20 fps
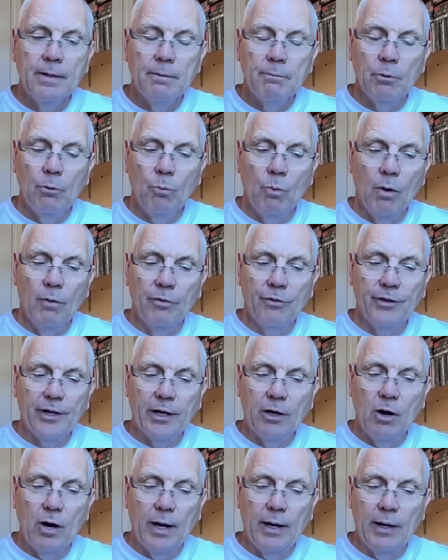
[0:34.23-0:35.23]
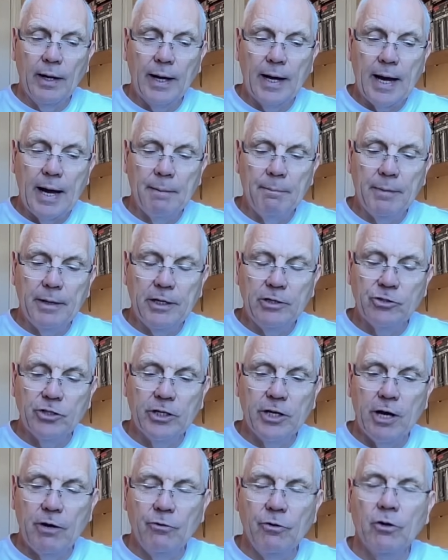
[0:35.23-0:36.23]
But one thing I am is a
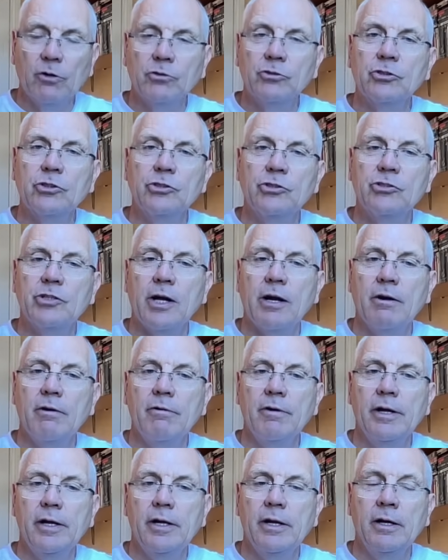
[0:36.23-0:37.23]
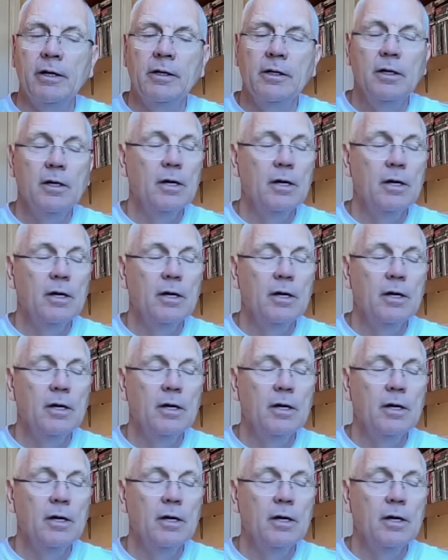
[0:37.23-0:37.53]
no-nonsense tarot reader.